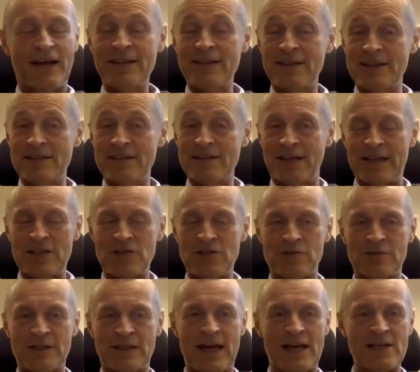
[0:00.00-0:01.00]
is an issue
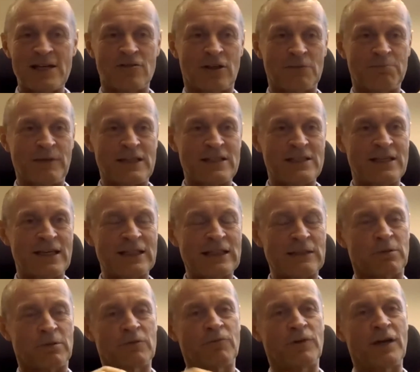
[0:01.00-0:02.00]
that has not been settled.
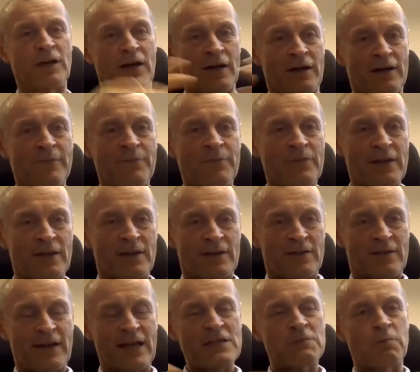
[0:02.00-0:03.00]
But
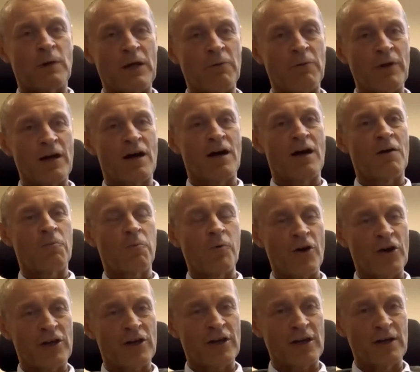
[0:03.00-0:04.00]
that's where we are
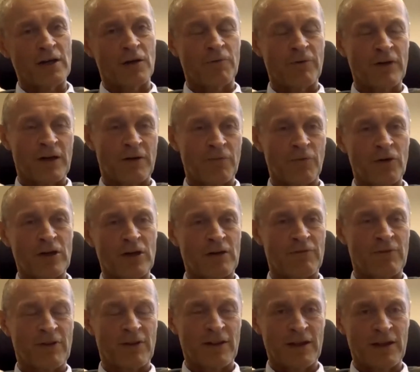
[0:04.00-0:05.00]
working. We are
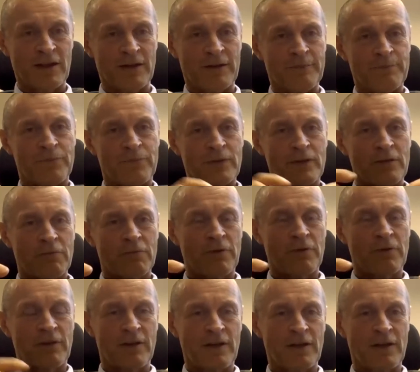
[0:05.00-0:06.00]
working with
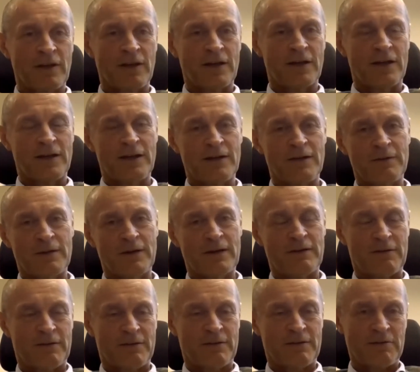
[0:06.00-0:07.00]
the
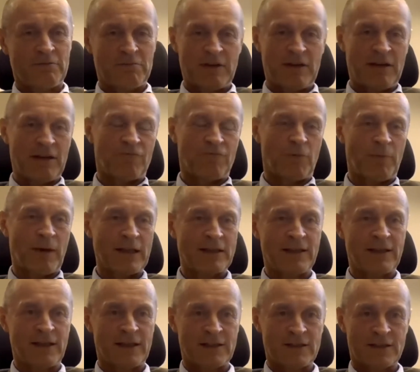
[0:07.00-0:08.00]

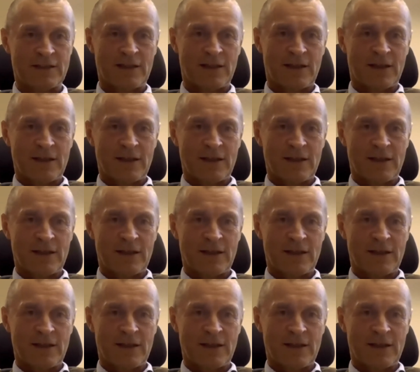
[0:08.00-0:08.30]
informatics